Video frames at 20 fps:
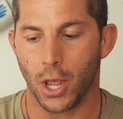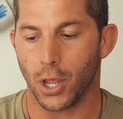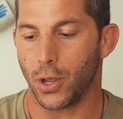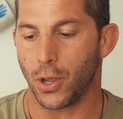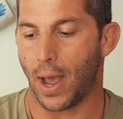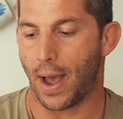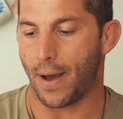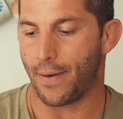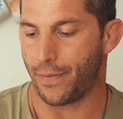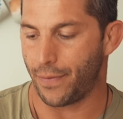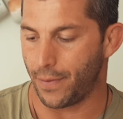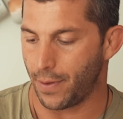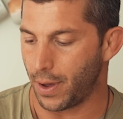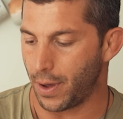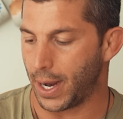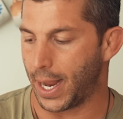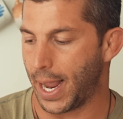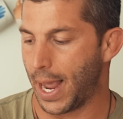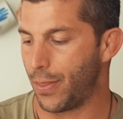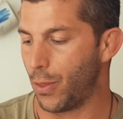you have,
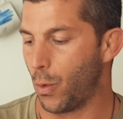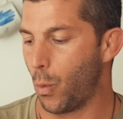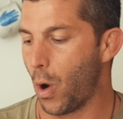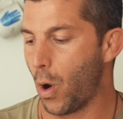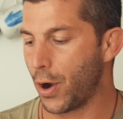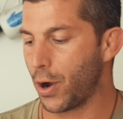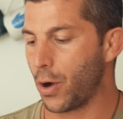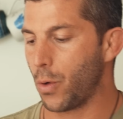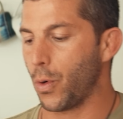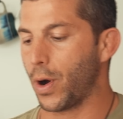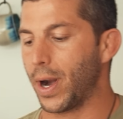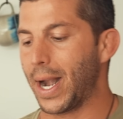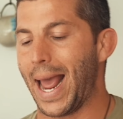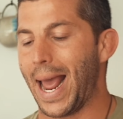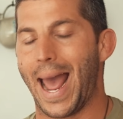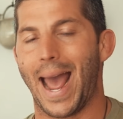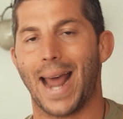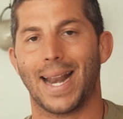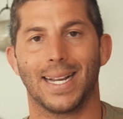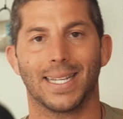again, the water. We're going
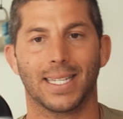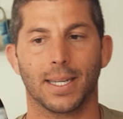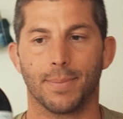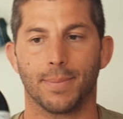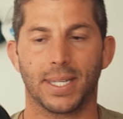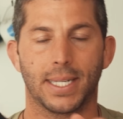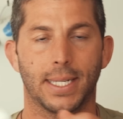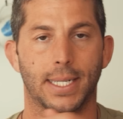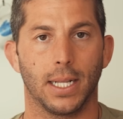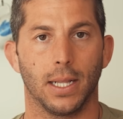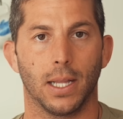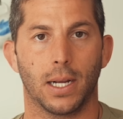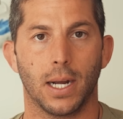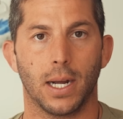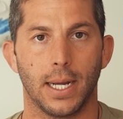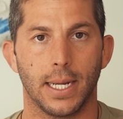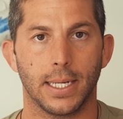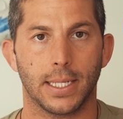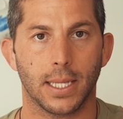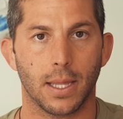to add in some
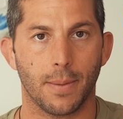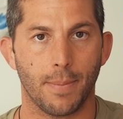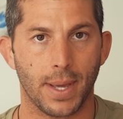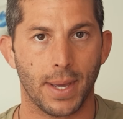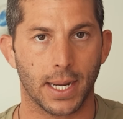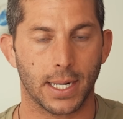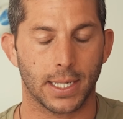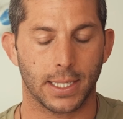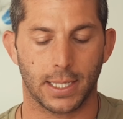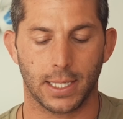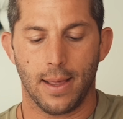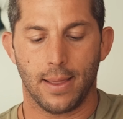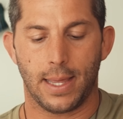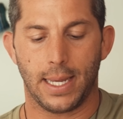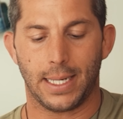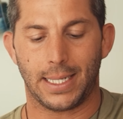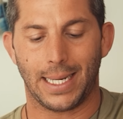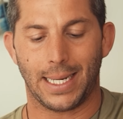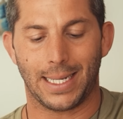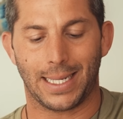silica into the mix.
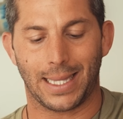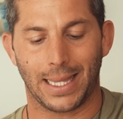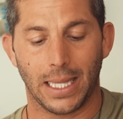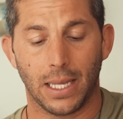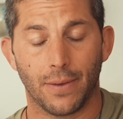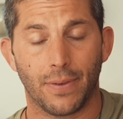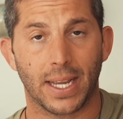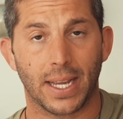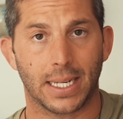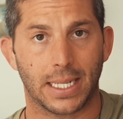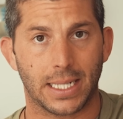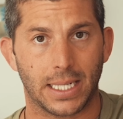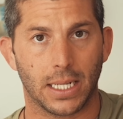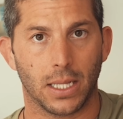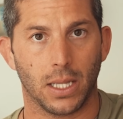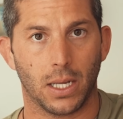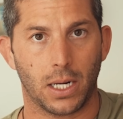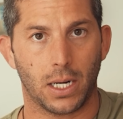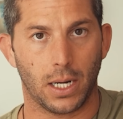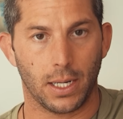This is living
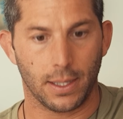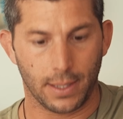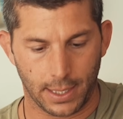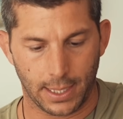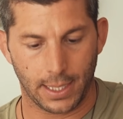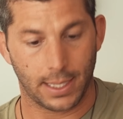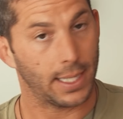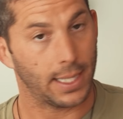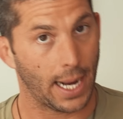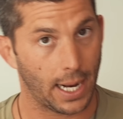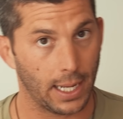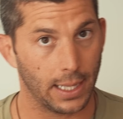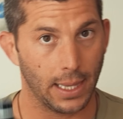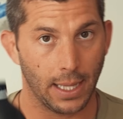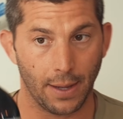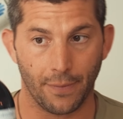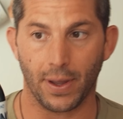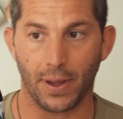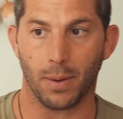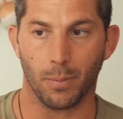silica. This is like a
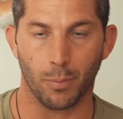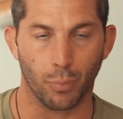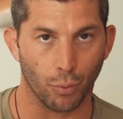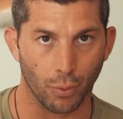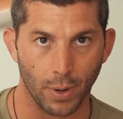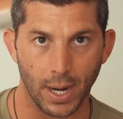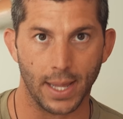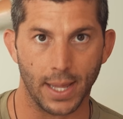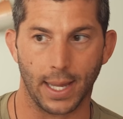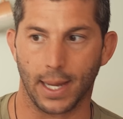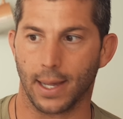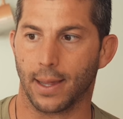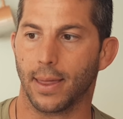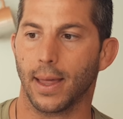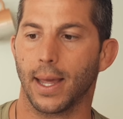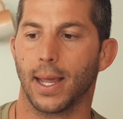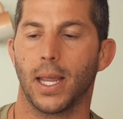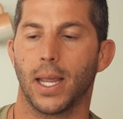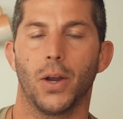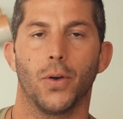living, breathing
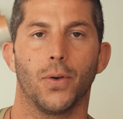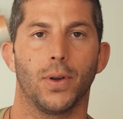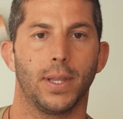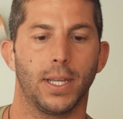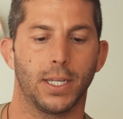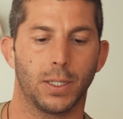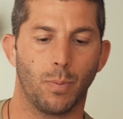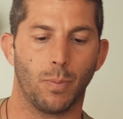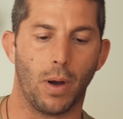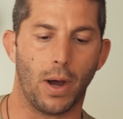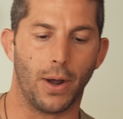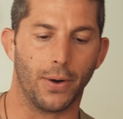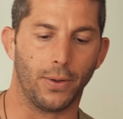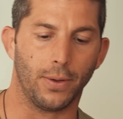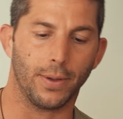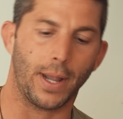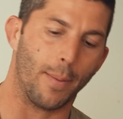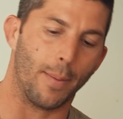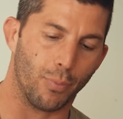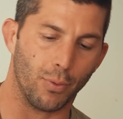thing here in this
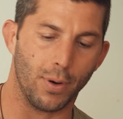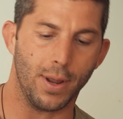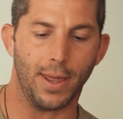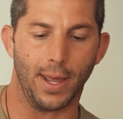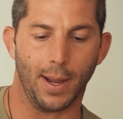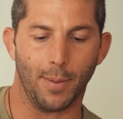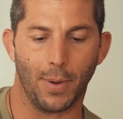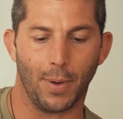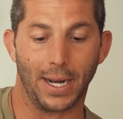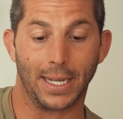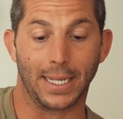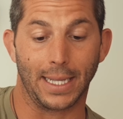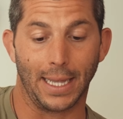bottle. Not breathing, but it's